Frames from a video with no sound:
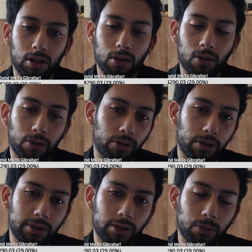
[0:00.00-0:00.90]
Although it
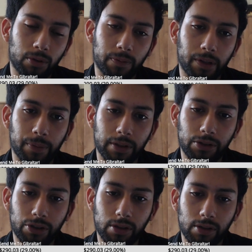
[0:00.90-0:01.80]
still was my best
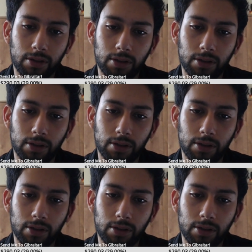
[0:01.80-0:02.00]
chance.